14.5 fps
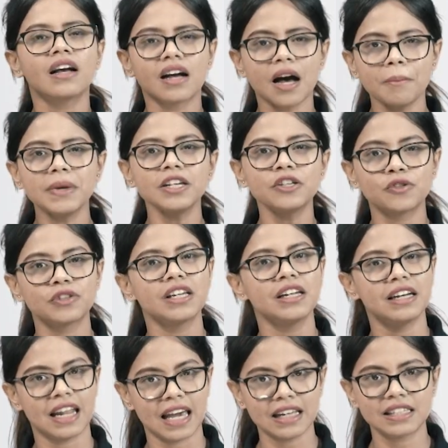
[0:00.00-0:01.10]
Coming to the
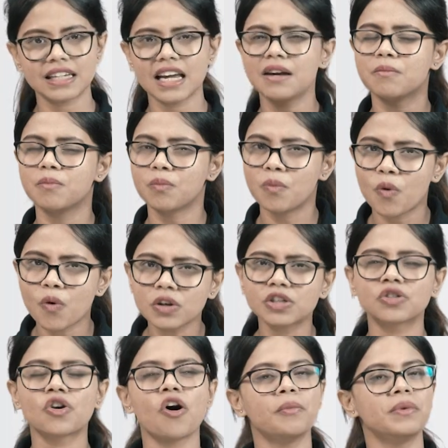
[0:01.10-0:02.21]
next and
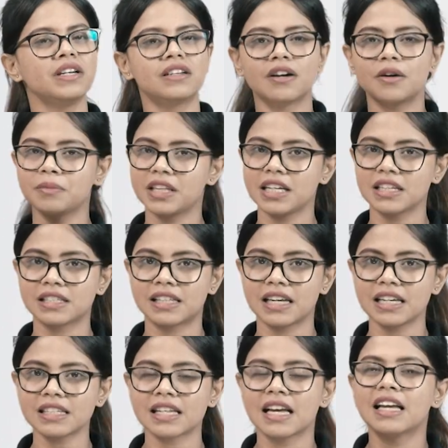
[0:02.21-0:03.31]
most common term these
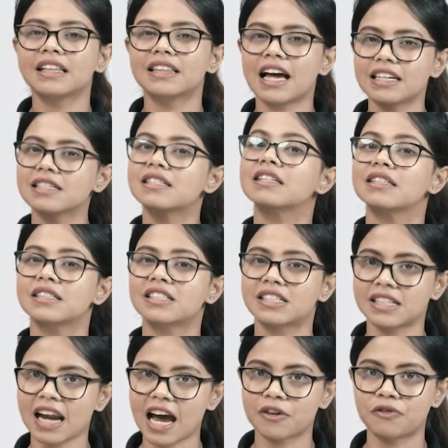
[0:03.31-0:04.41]
days, that is
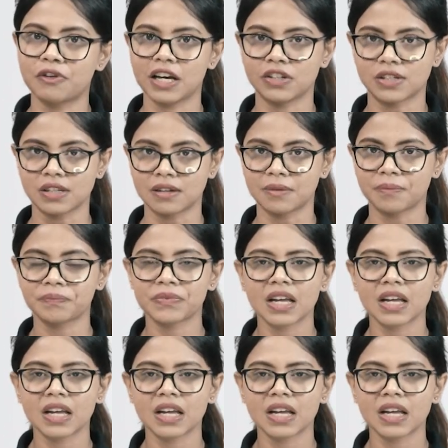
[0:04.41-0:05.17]
stagflation.